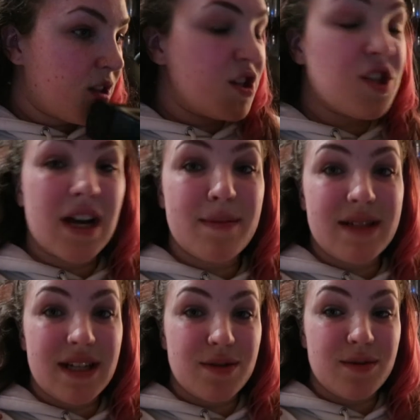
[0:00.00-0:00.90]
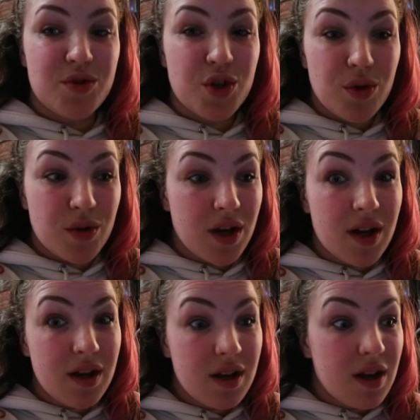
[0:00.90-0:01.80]
jacket potato with
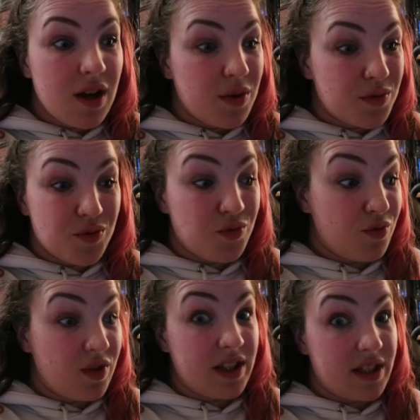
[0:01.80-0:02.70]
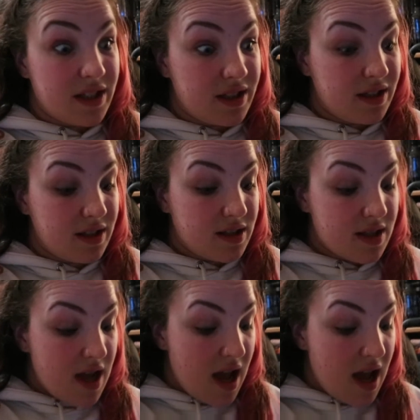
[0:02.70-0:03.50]
tuna. It was really nice.